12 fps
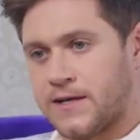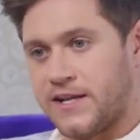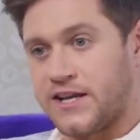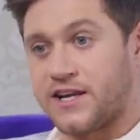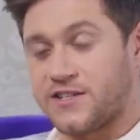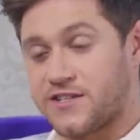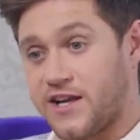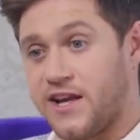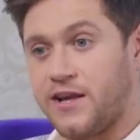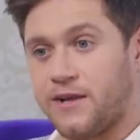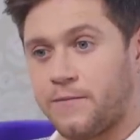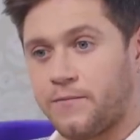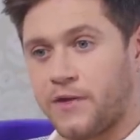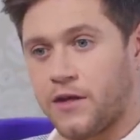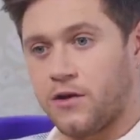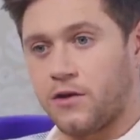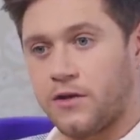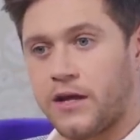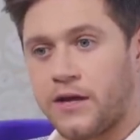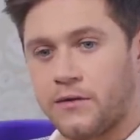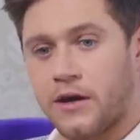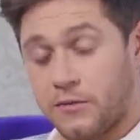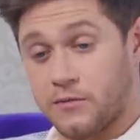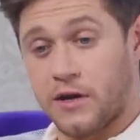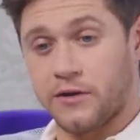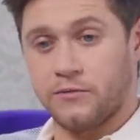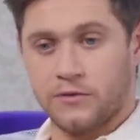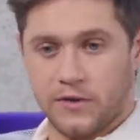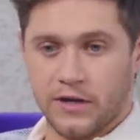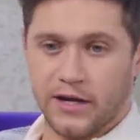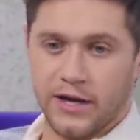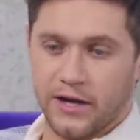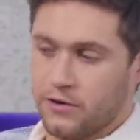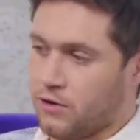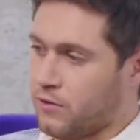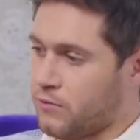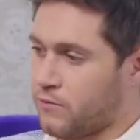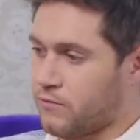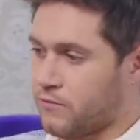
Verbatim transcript: and you can see, you know, and, uh, and a guy you know